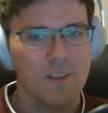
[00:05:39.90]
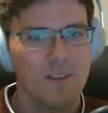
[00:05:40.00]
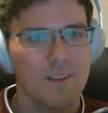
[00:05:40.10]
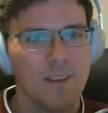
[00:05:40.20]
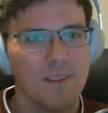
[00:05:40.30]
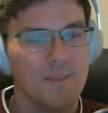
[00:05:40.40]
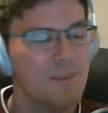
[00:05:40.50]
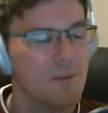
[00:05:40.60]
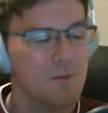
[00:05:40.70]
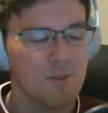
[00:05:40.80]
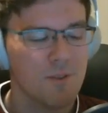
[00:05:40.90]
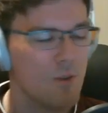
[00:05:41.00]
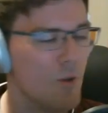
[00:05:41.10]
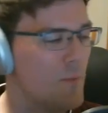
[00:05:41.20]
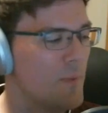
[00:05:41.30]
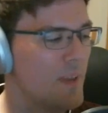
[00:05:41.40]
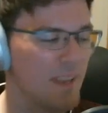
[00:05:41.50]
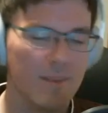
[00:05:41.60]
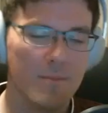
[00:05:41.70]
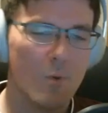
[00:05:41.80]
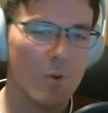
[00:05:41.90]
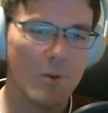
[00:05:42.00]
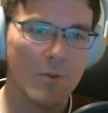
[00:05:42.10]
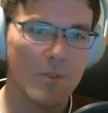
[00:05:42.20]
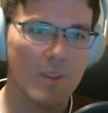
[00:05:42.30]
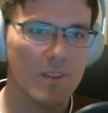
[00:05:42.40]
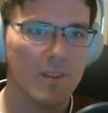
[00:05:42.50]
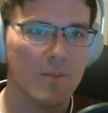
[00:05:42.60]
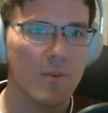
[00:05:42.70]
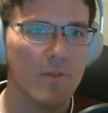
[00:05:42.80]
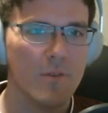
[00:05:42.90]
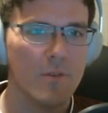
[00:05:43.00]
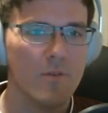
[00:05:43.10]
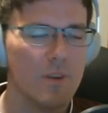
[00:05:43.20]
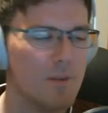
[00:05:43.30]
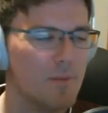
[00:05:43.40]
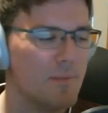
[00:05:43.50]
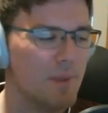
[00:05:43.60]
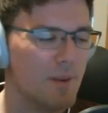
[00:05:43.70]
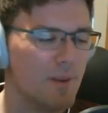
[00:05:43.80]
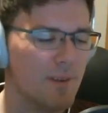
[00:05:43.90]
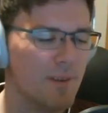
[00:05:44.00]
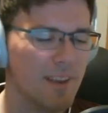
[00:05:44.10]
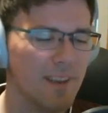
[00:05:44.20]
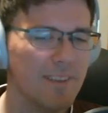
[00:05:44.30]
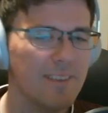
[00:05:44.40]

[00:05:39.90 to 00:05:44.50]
and there's so many more cool things in the rearview mirror. Yeah.